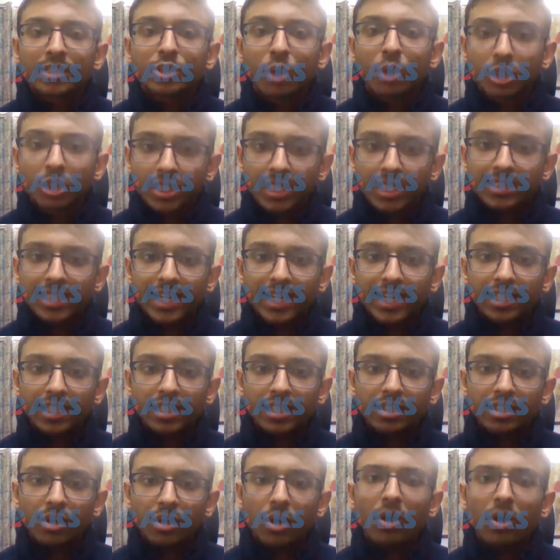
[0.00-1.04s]
social
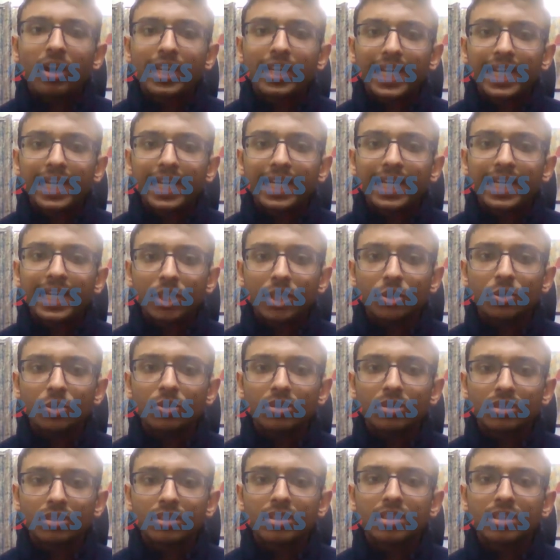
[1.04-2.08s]
sector or leading
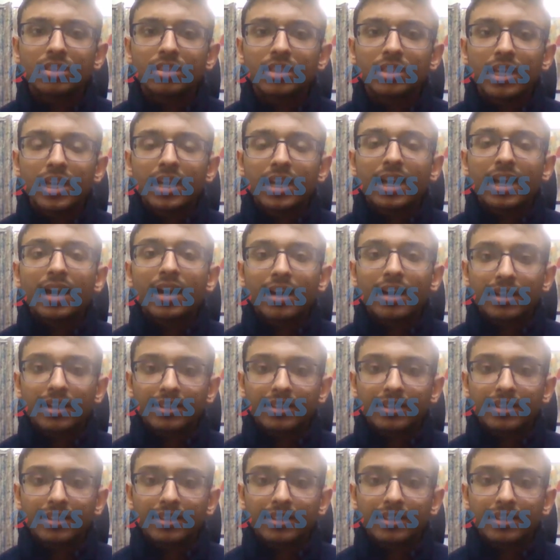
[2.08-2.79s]
to the